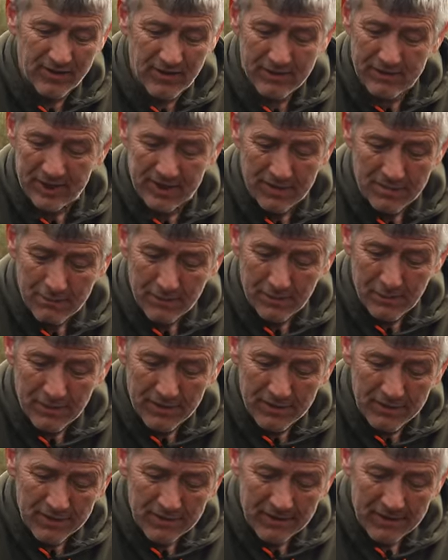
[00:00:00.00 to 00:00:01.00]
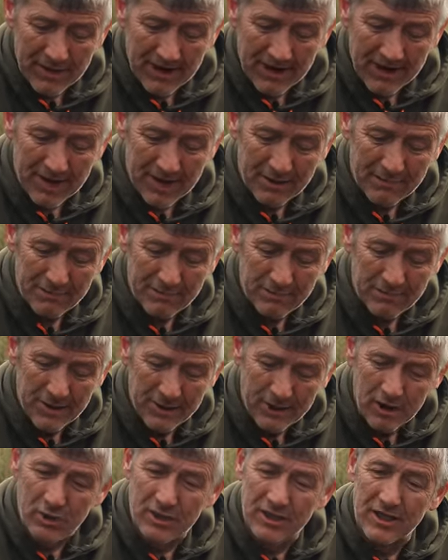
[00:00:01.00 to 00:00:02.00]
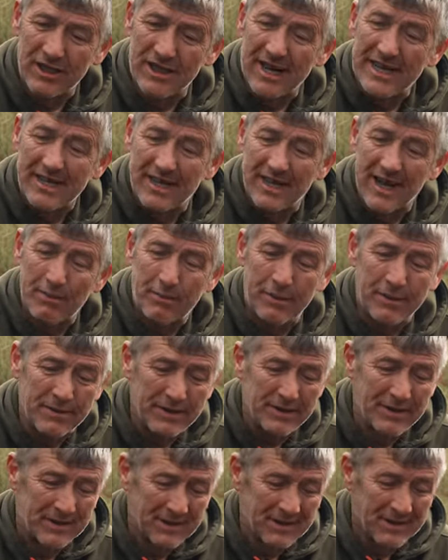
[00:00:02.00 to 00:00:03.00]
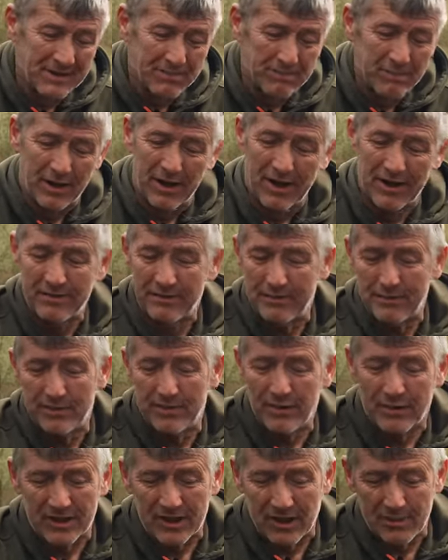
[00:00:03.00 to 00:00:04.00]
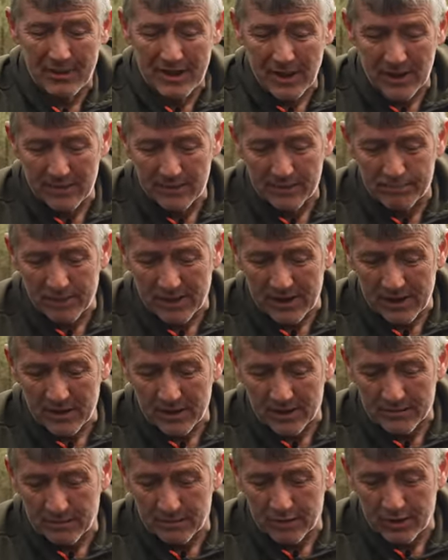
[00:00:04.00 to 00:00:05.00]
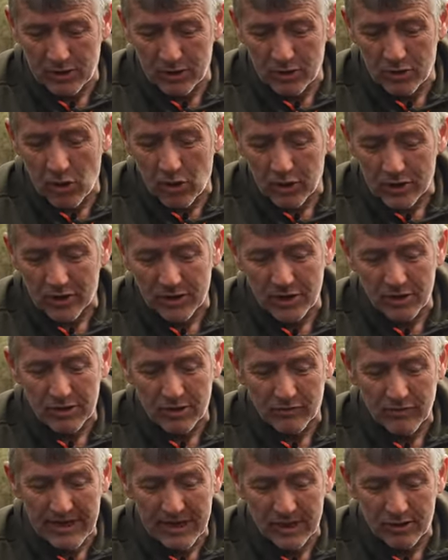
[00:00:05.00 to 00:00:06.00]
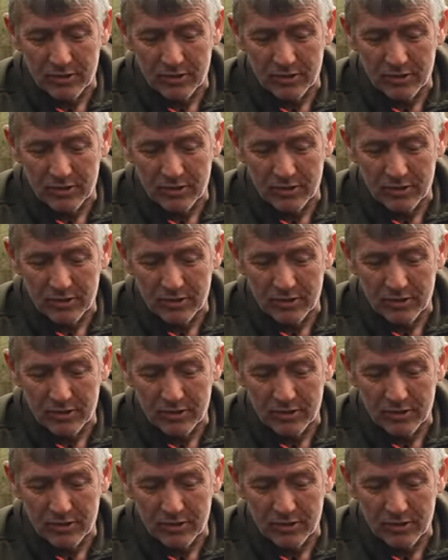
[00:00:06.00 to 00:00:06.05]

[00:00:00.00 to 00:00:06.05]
very simple, using a lead clip. But like I say, you've got to use a ring